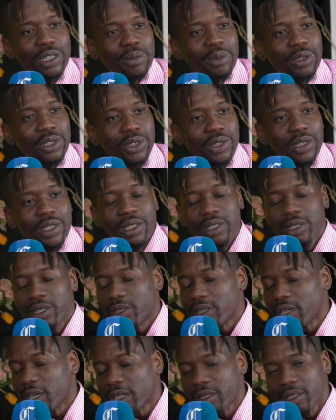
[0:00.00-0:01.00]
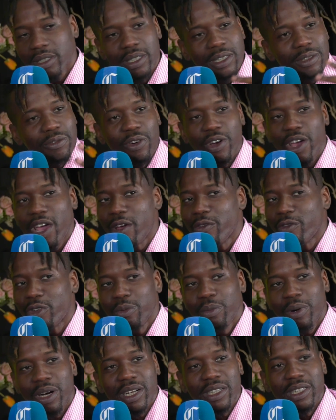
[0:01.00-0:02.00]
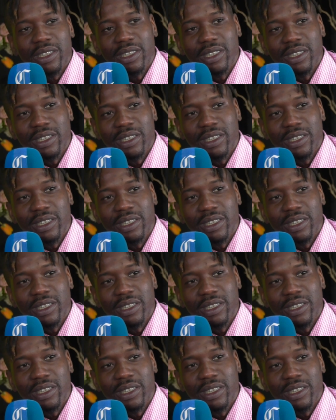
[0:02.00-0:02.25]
is portraying. So yeah, it's for everybody,